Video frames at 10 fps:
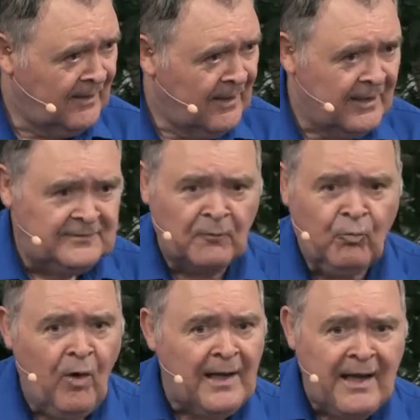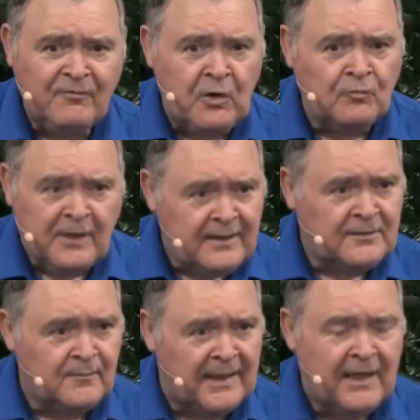He said, whatever you did
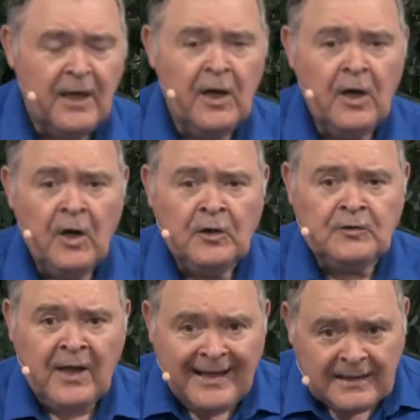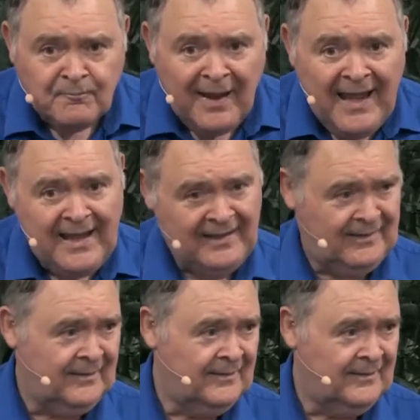to me, take it back.